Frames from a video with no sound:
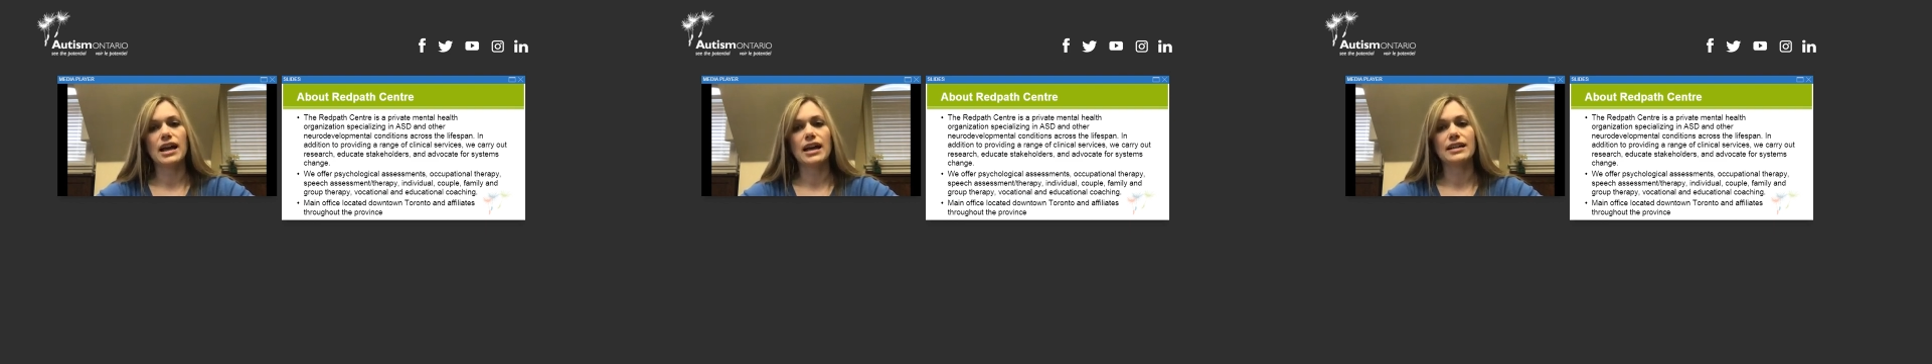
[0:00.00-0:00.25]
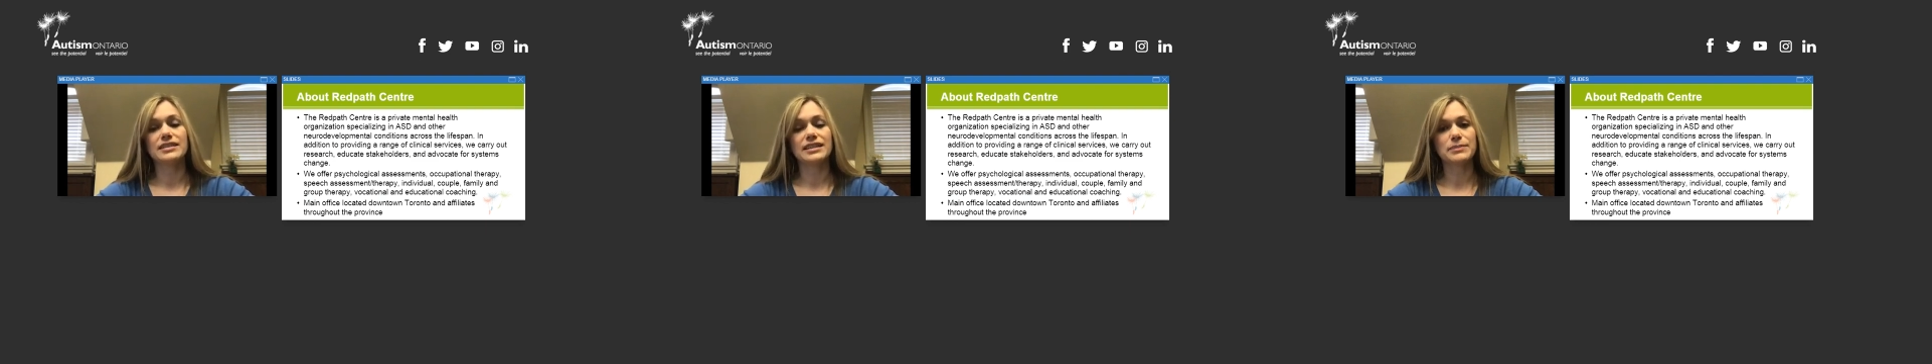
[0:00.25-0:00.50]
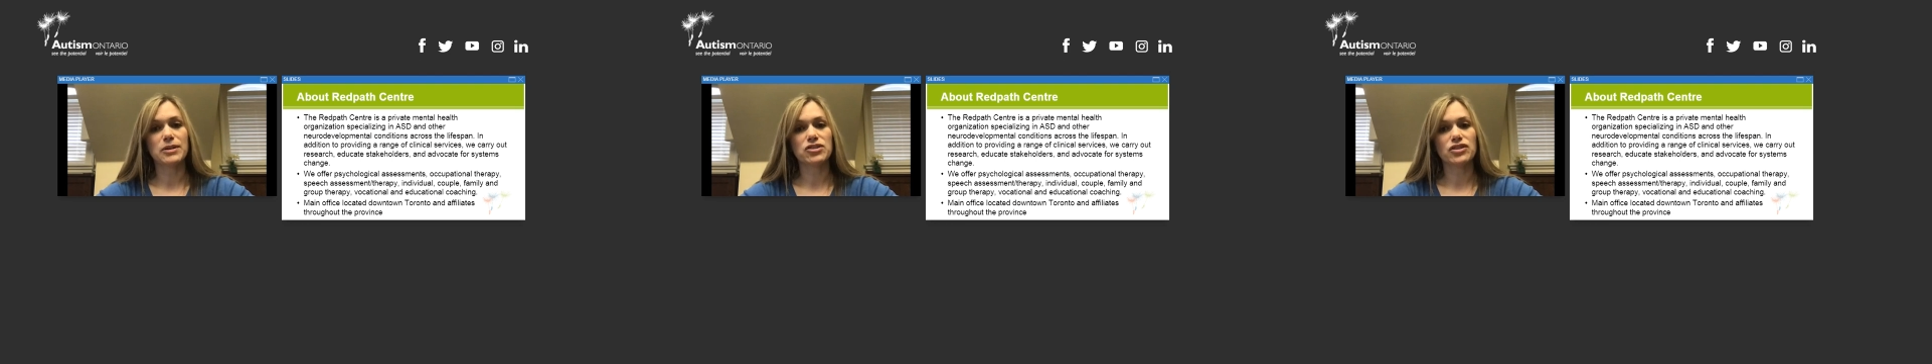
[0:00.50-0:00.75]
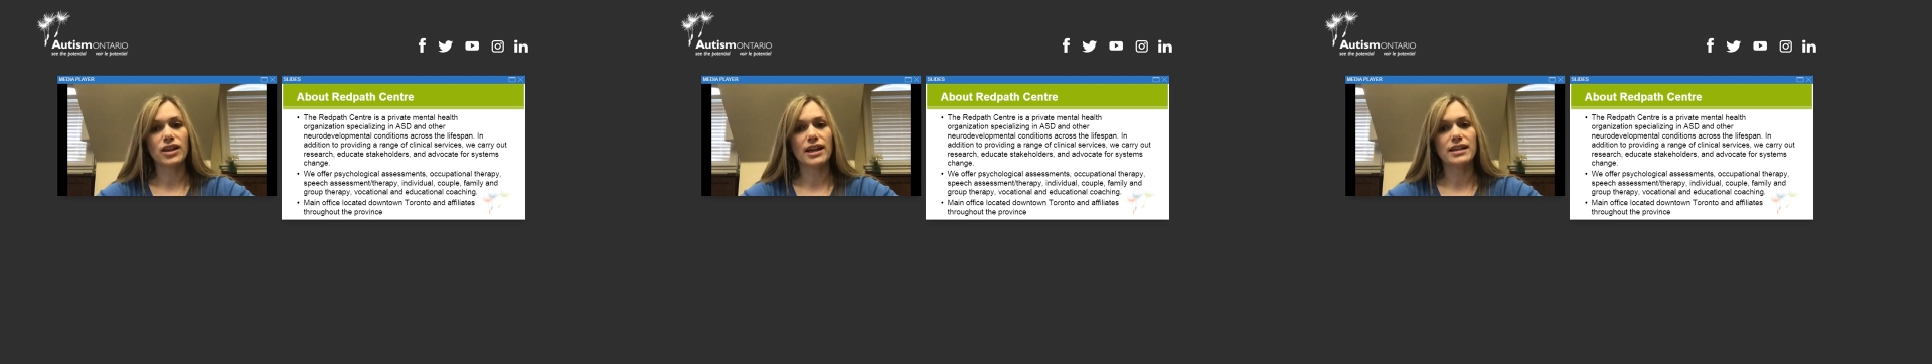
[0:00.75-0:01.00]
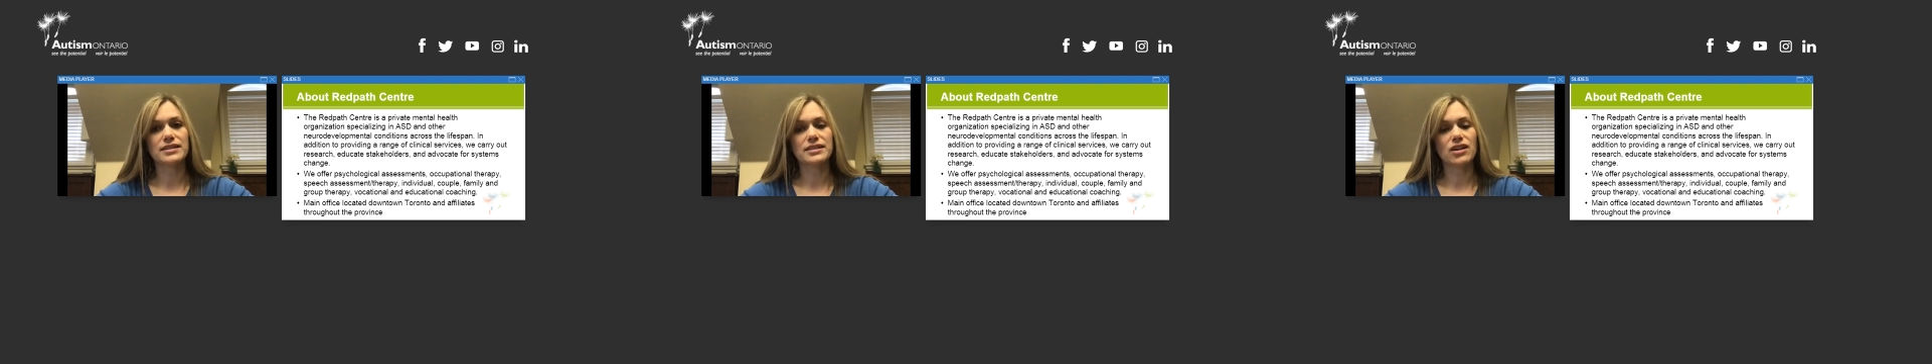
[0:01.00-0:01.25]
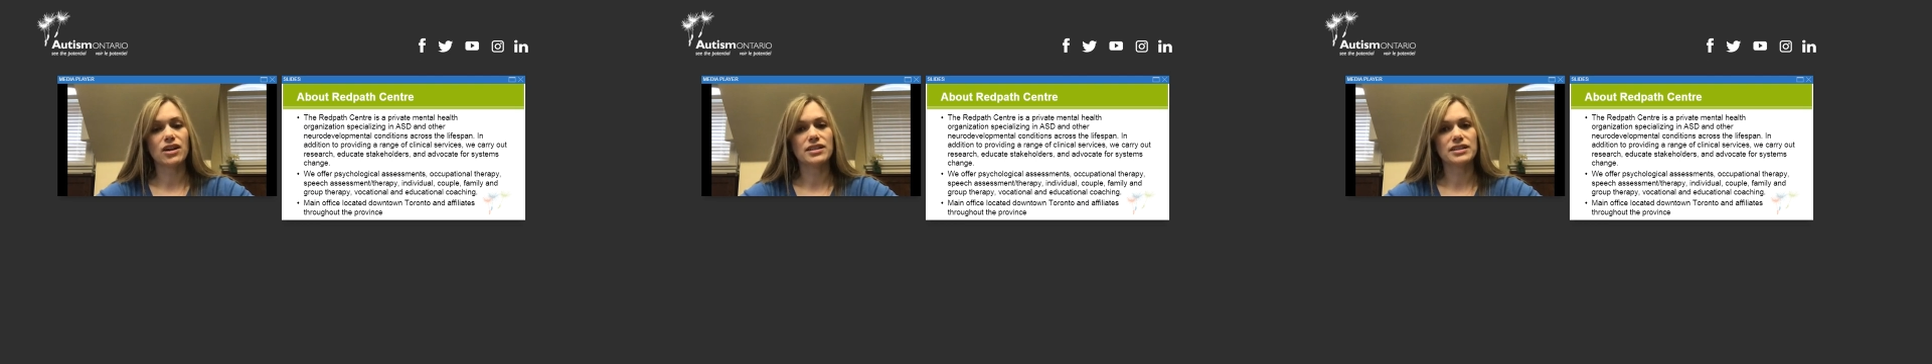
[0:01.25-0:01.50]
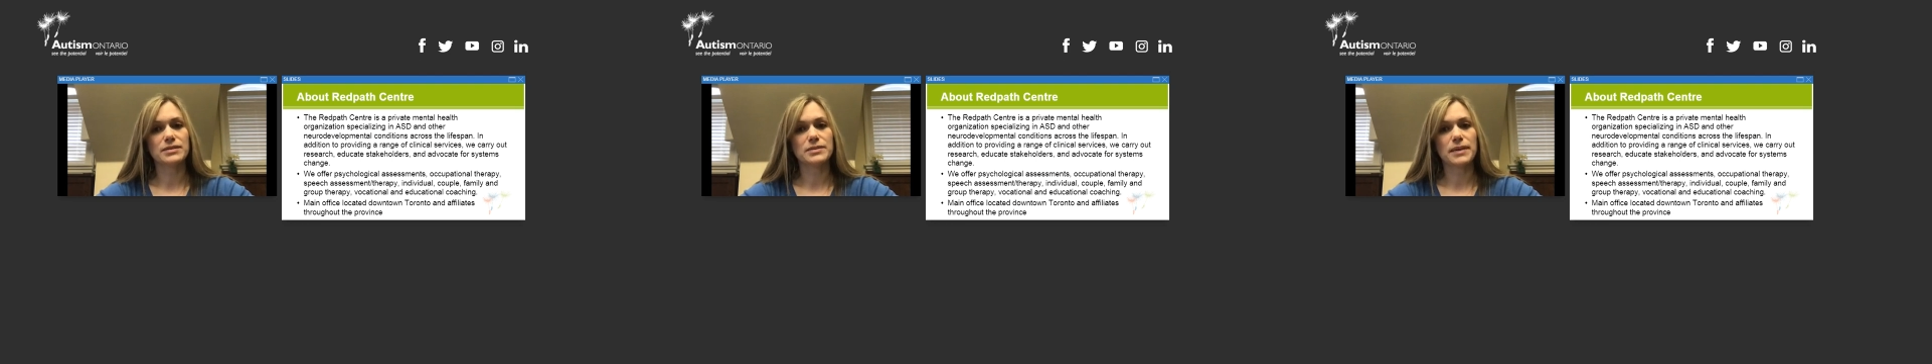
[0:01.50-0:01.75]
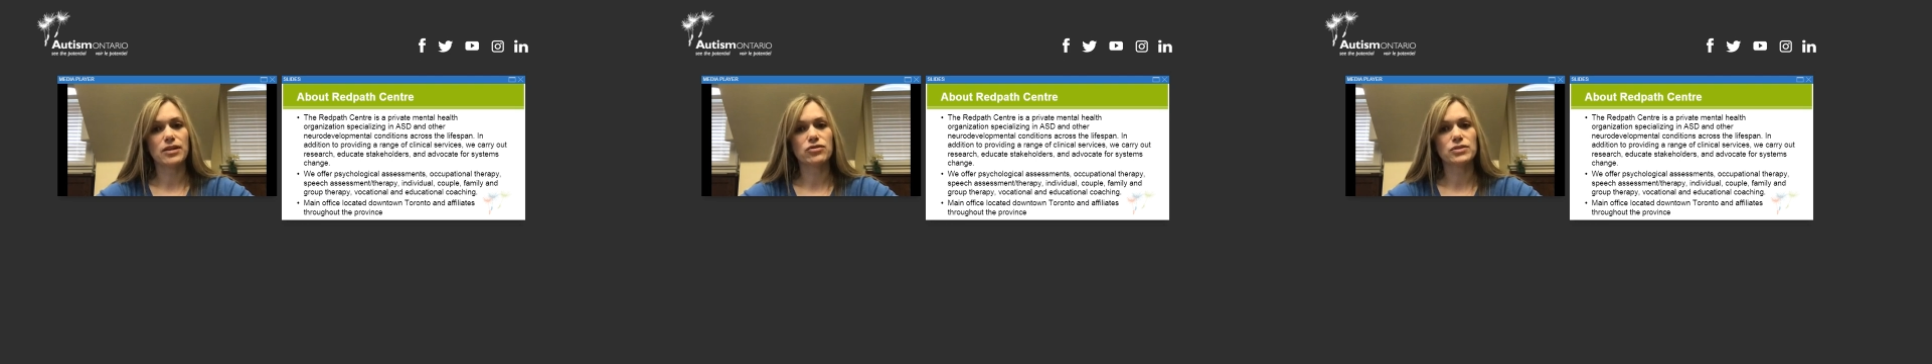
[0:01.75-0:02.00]
It does specialize in autism
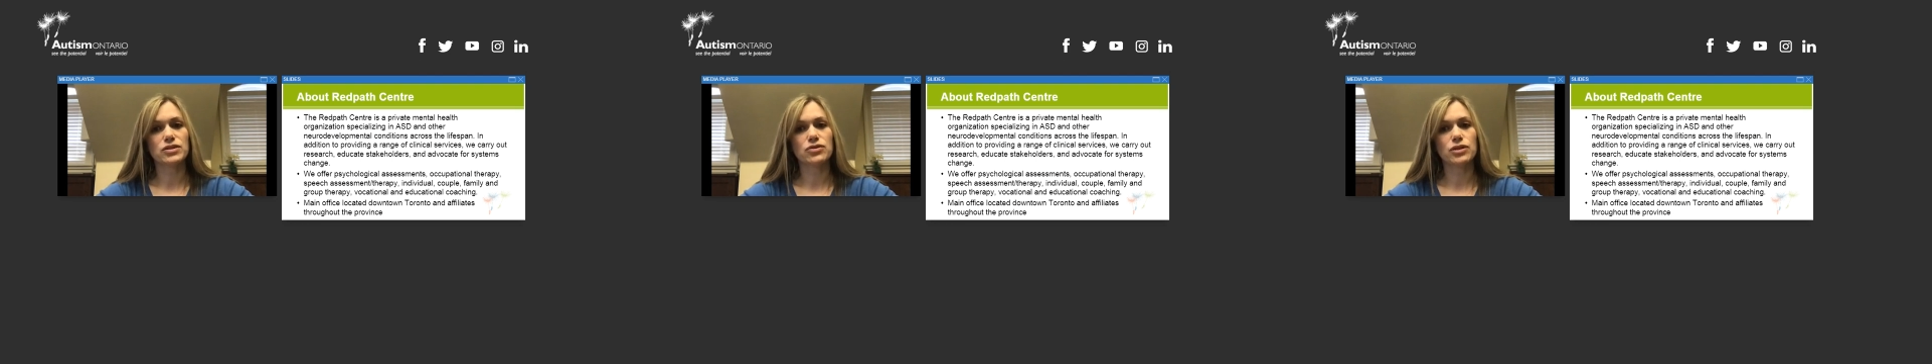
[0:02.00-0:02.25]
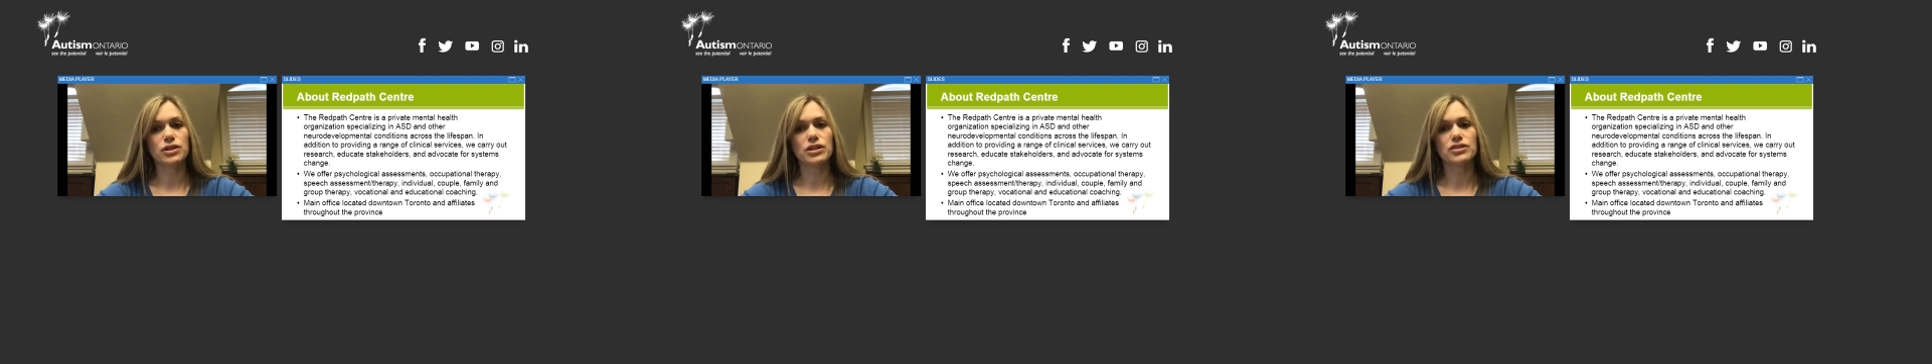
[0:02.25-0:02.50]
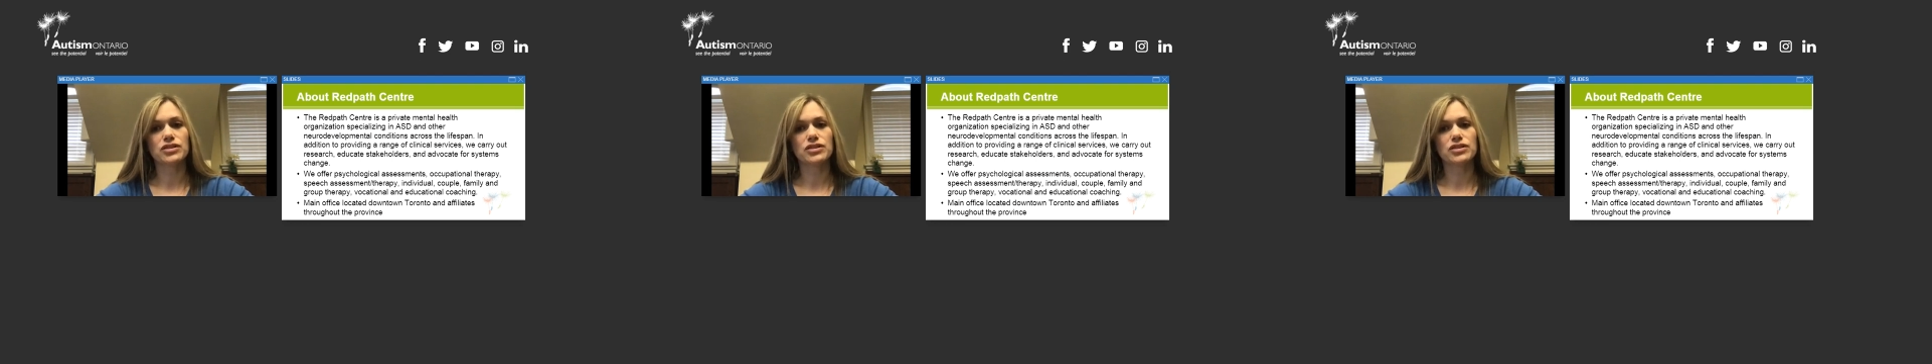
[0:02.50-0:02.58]
spectrum disorder,